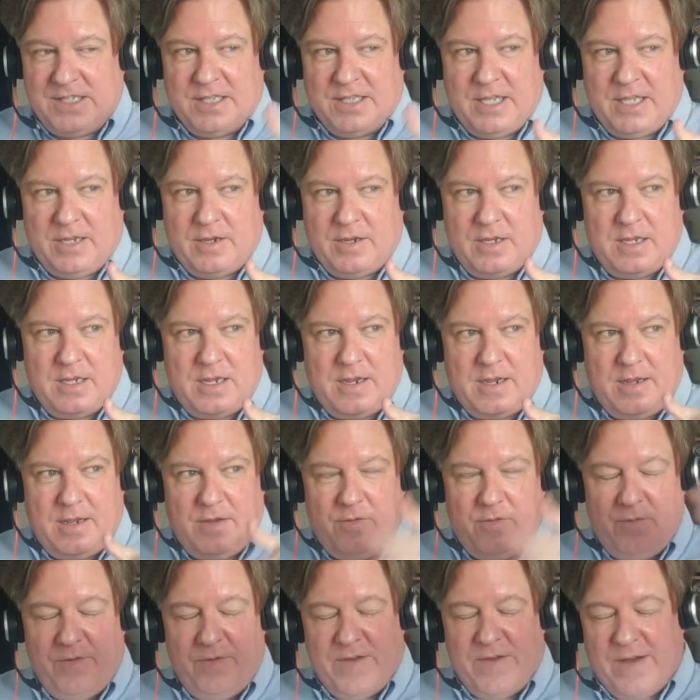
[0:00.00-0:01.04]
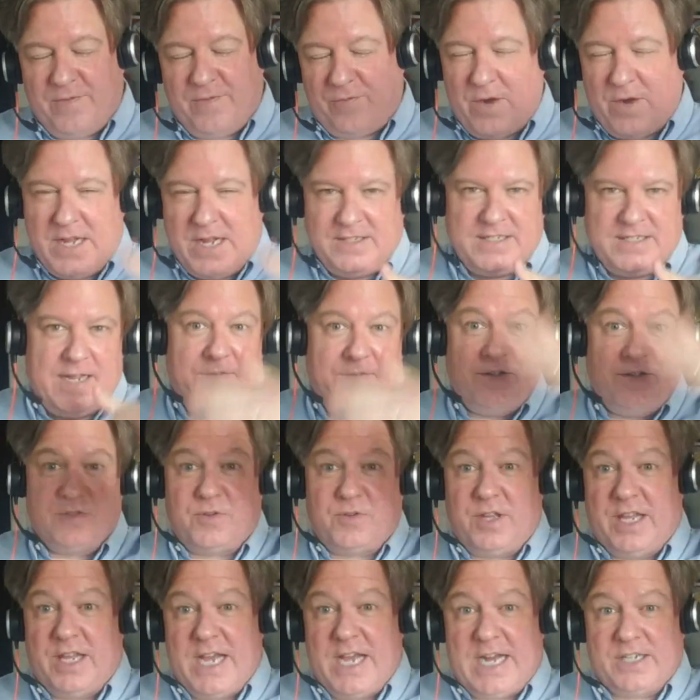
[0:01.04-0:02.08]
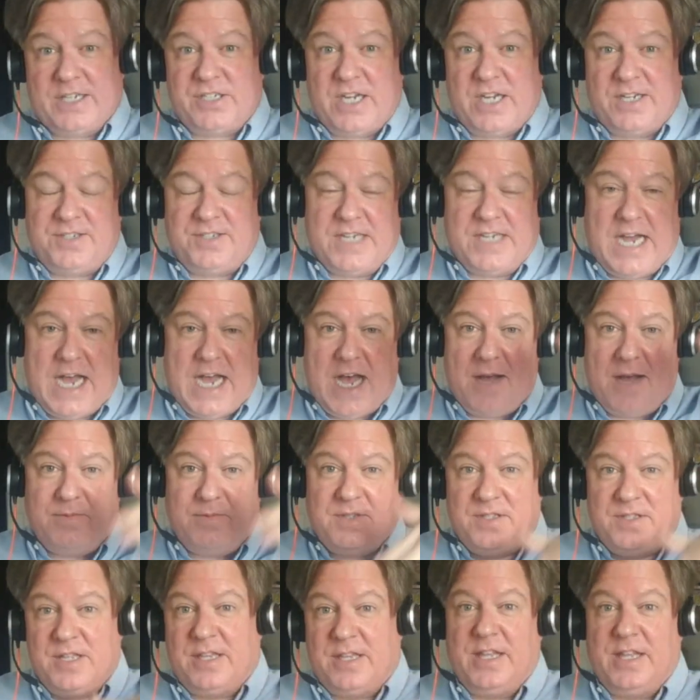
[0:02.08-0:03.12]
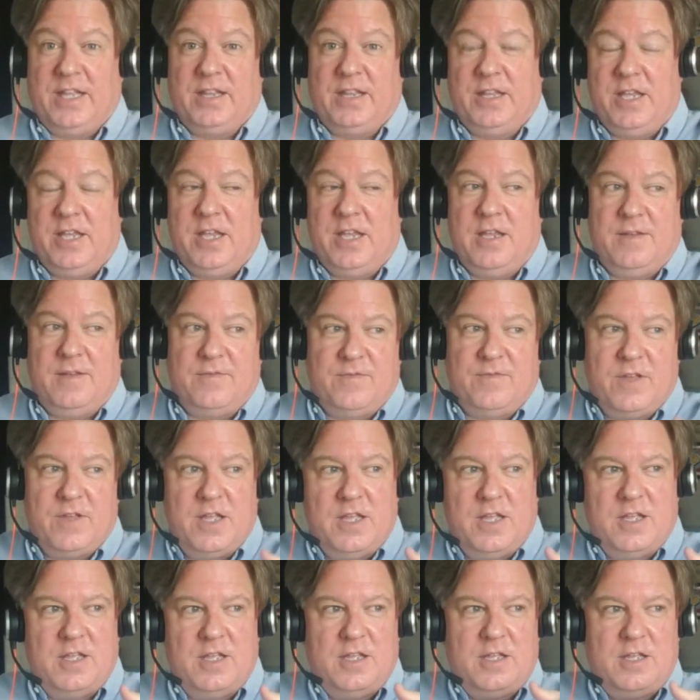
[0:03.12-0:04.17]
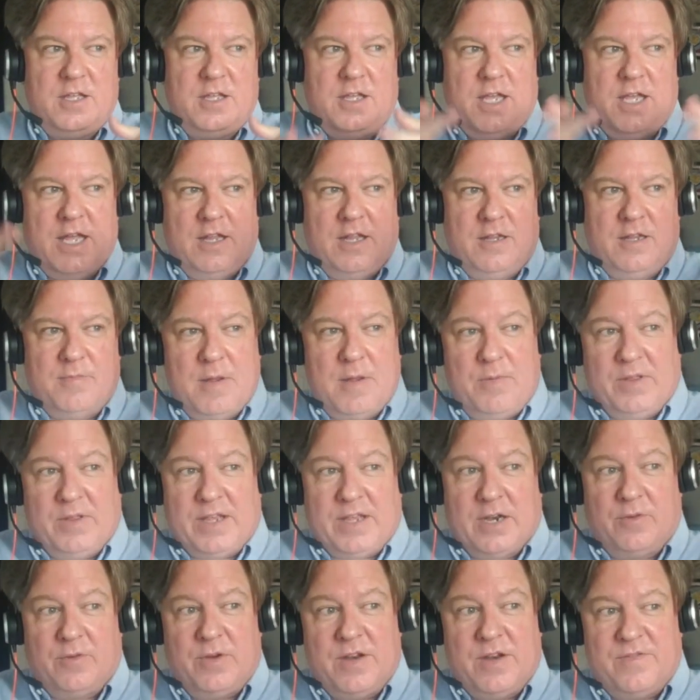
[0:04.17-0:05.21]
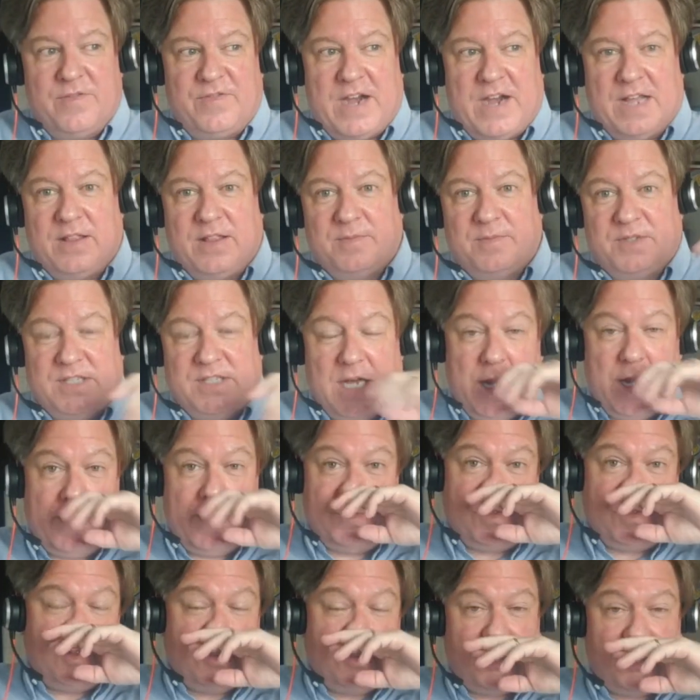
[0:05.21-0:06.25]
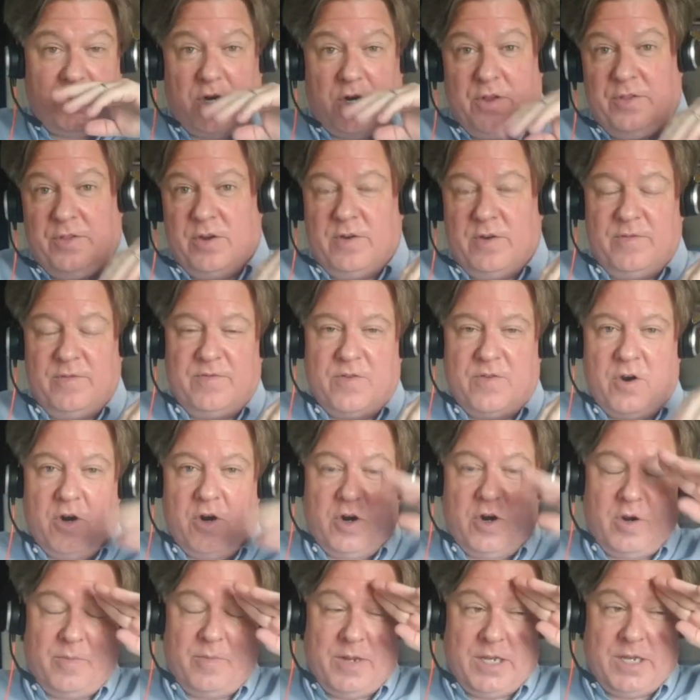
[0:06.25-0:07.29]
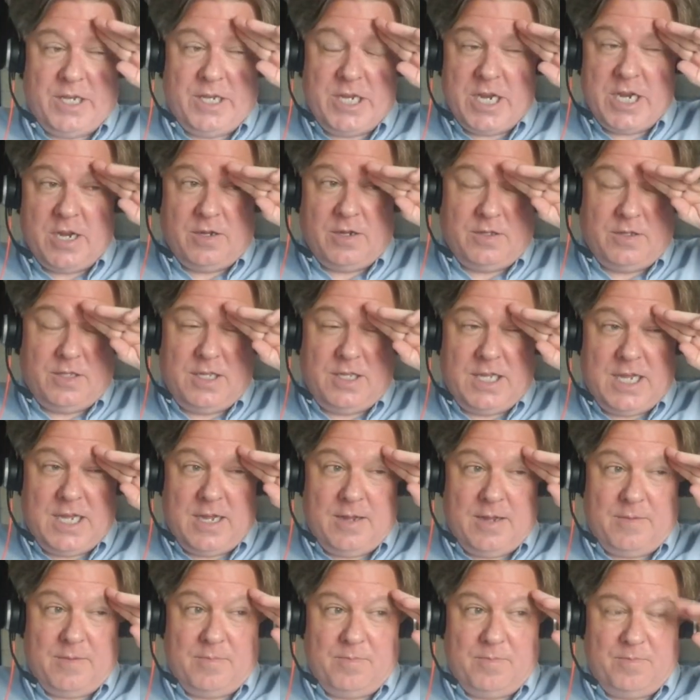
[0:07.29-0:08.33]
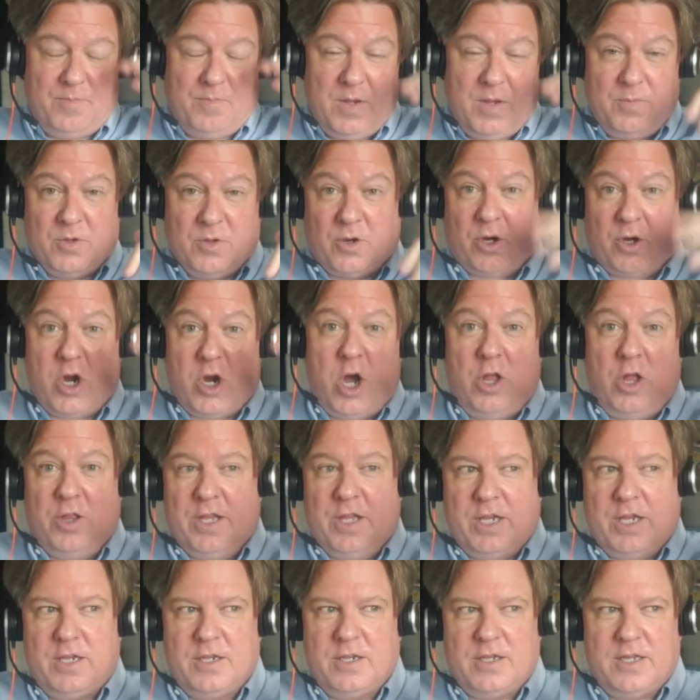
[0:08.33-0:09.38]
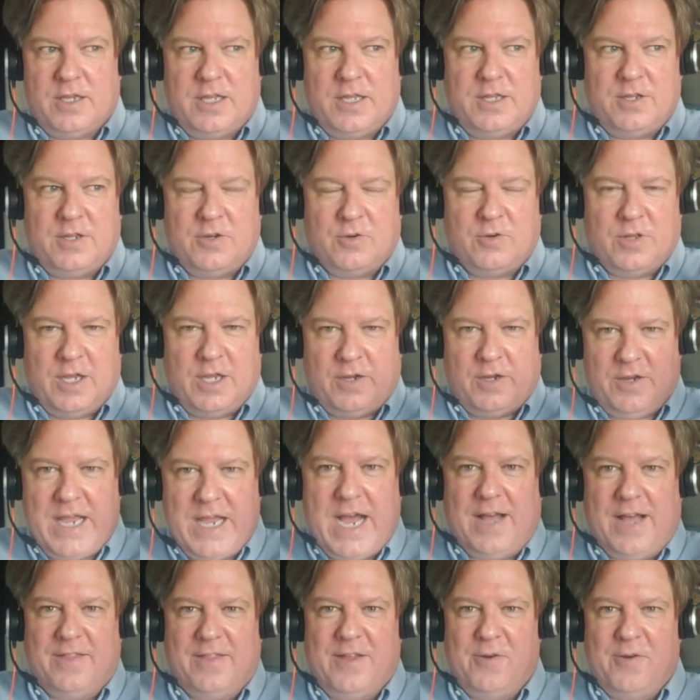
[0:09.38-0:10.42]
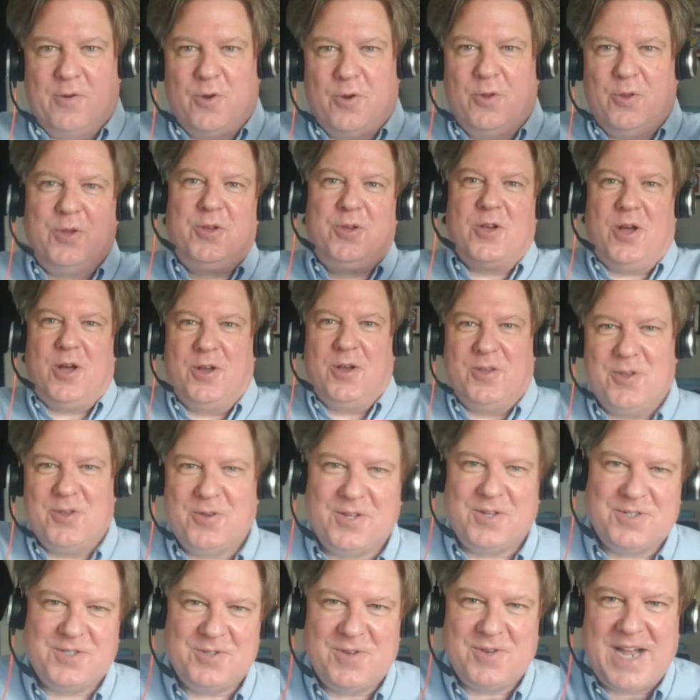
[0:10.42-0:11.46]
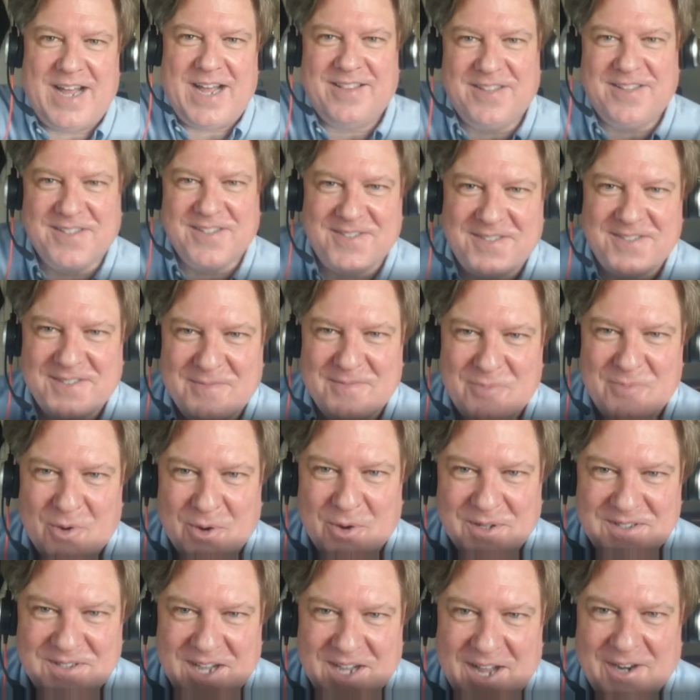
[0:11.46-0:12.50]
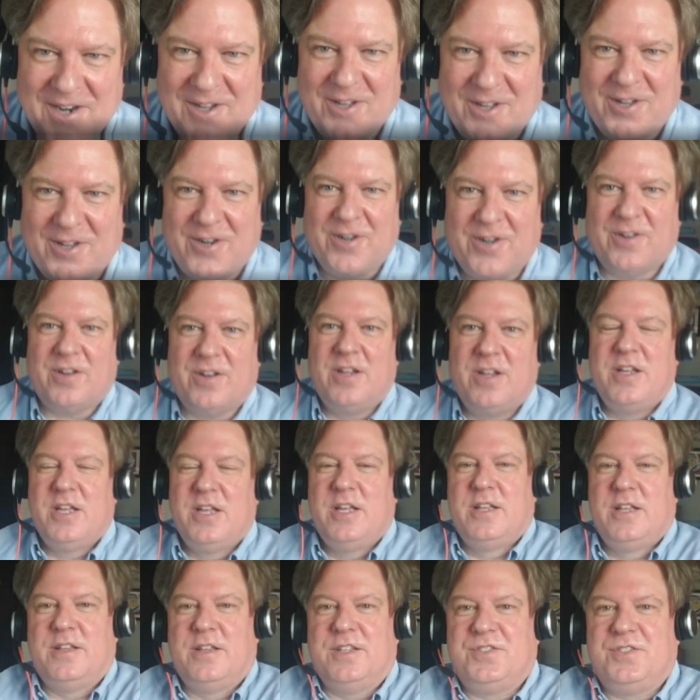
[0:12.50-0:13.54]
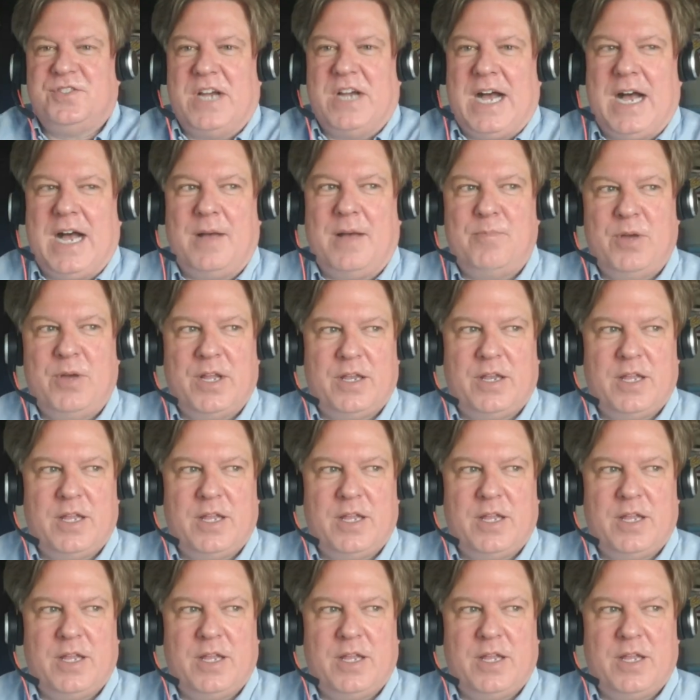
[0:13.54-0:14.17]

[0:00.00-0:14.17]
like we've had friends that have these really hotshot jobs and then they leave and maybe they got to redefine themselves. So they're starting their own firm and, you know, people aren't calling and you're like, yeah, they were only calling you cause you had this important title or this job.